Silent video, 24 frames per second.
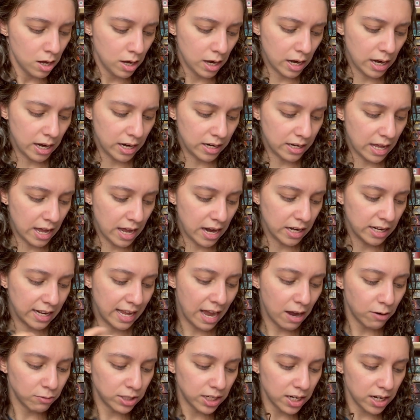And then
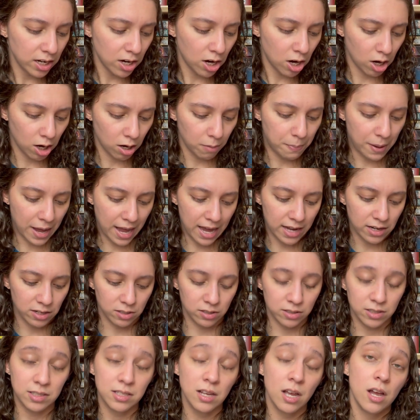Counting Her
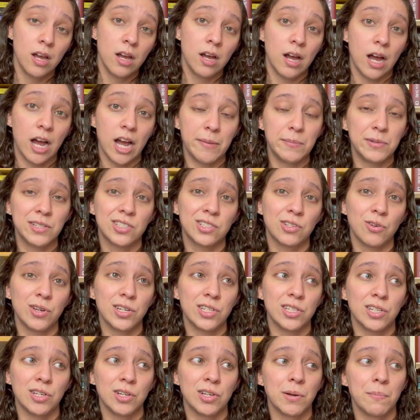Petals, I'm just going
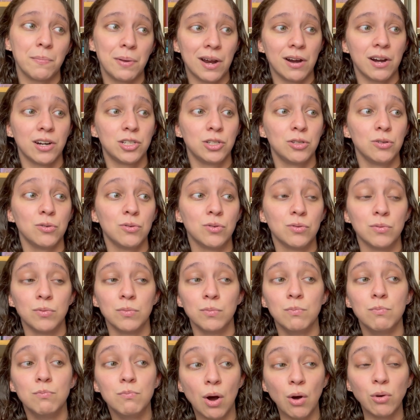to compare it to
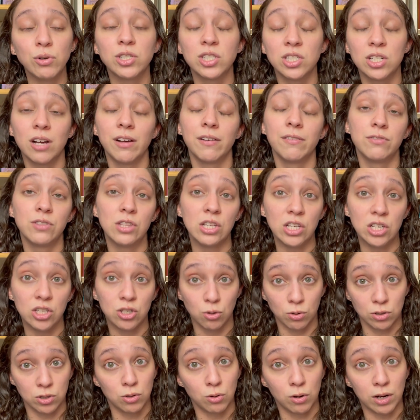most of the
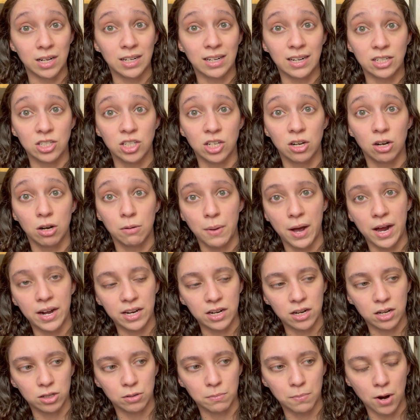short story collection, Her Body
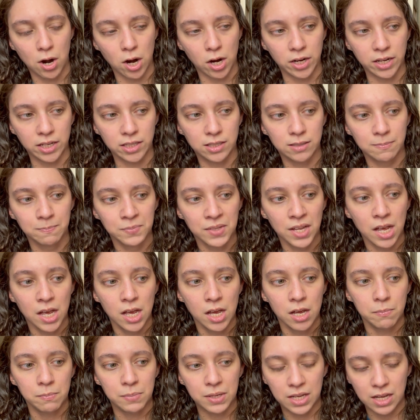and Other Parties,
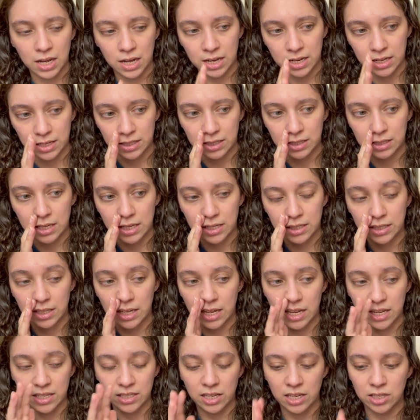because this
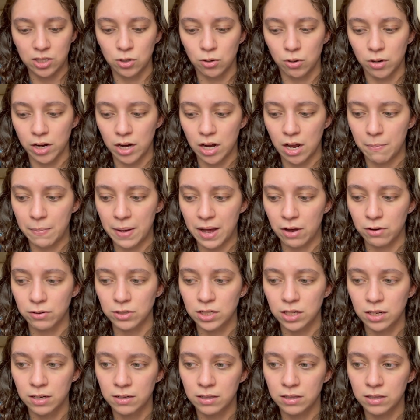is a story
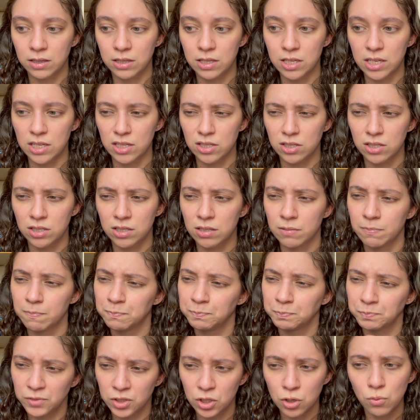about these
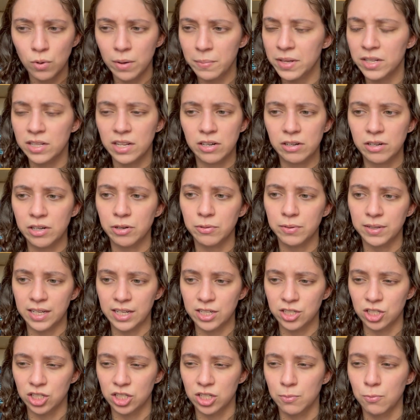two women that are in a
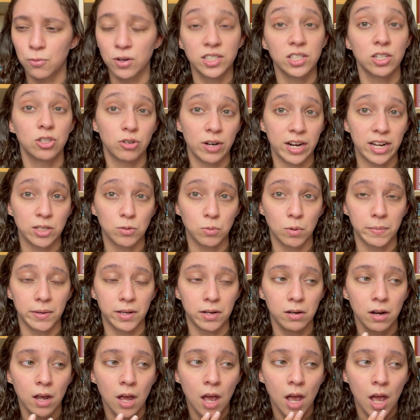relationship. One's a trans
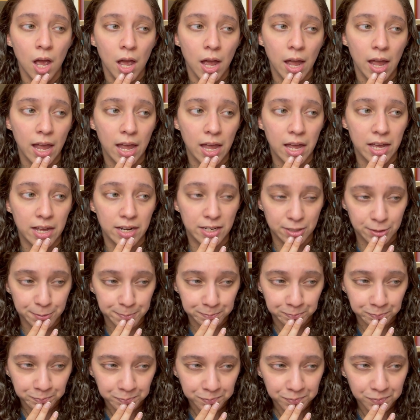woman and
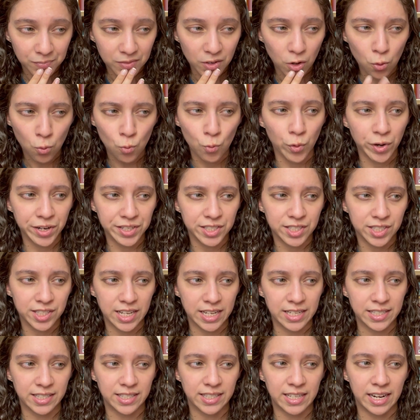one is
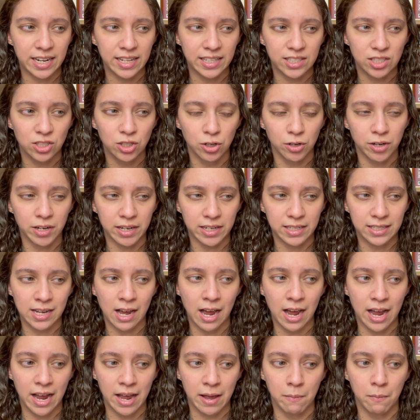cis, and it's during a
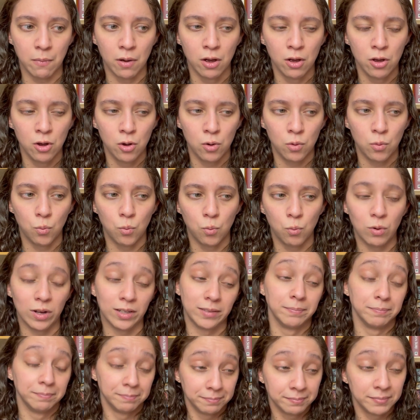time,
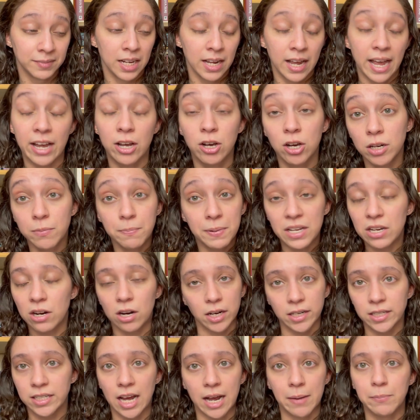well, it could be
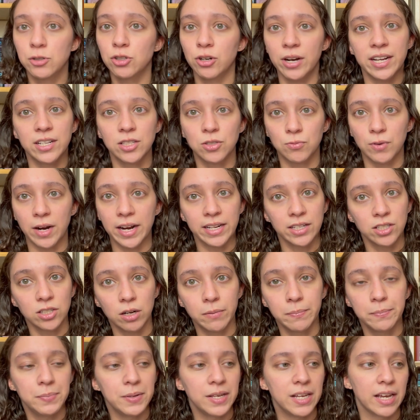our time. Trans rights are
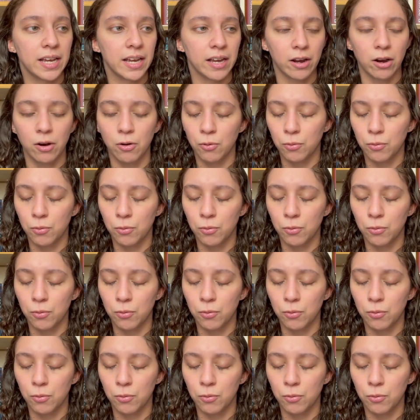being